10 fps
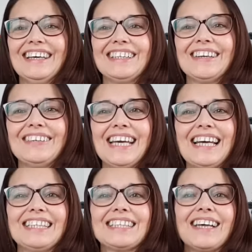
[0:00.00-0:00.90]
So
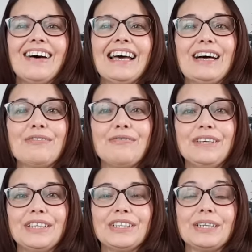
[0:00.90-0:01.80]
yes, I have
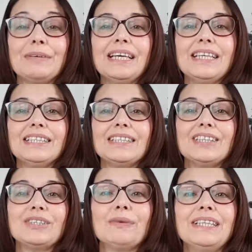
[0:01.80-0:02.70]
finished them. It is the
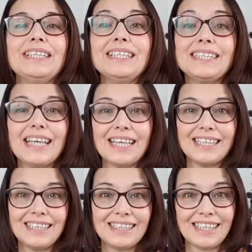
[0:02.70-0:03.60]

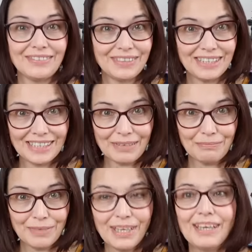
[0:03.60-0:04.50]
22nd of
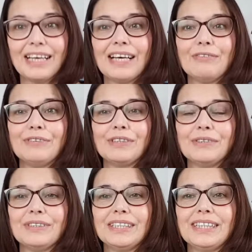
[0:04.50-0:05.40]
December of
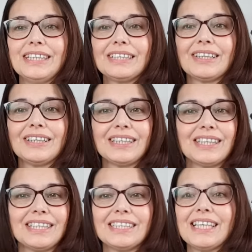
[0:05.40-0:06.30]
recording this on the
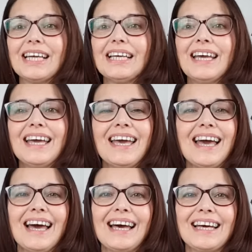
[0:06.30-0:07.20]
Thursday,
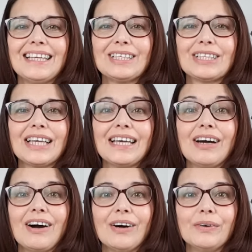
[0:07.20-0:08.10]
and they
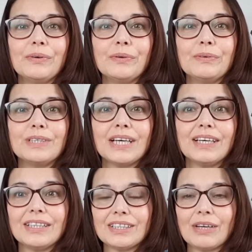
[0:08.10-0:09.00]
are all
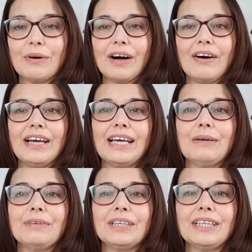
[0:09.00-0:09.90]
done. So I
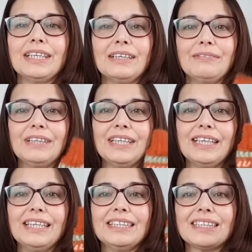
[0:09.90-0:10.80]
am going to give
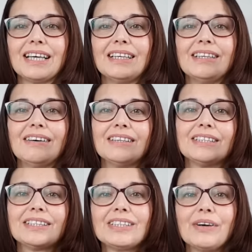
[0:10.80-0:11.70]
these a nice
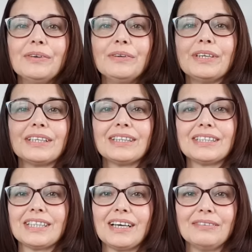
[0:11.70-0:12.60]
soak
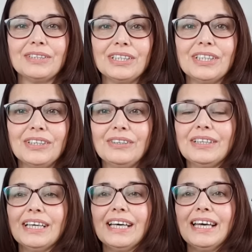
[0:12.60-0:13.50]
this
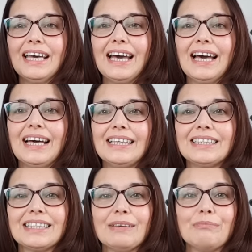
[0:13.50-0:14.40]
afternoon and
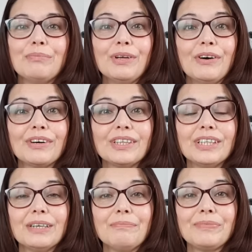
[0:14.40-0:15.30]
then block
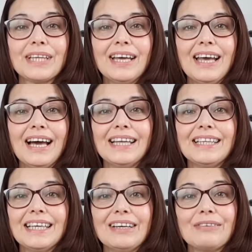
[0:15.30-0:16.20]
them. And
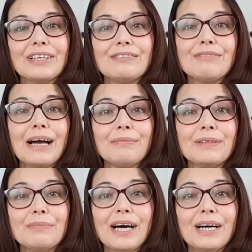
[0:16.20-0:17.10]
then I'm going to wrap
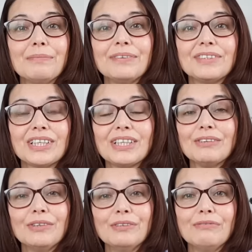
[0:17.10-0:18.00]
them up so they're
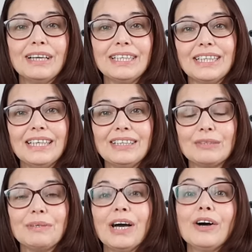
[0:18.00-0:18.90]
all ready
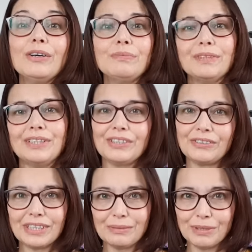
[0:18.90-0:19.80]
to be opened
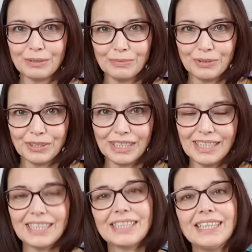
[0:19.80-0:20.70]
Christmas
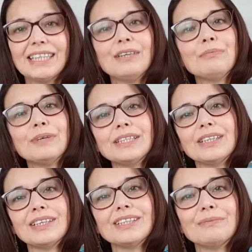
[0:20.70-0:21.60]
morning as a little
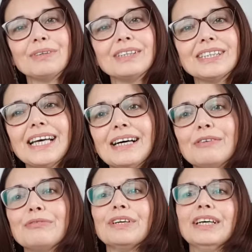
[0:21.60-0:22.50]
present to
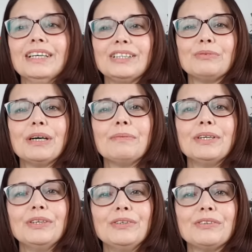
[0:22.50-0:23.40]
myself to wear my
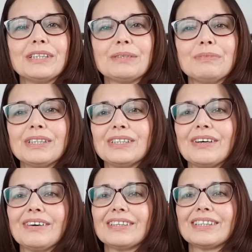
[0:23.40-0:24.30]
new Christmas
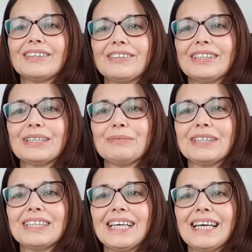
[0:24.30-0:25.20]
socks on
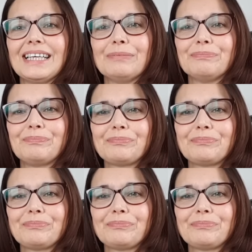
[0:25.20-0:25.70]
Christmas Day.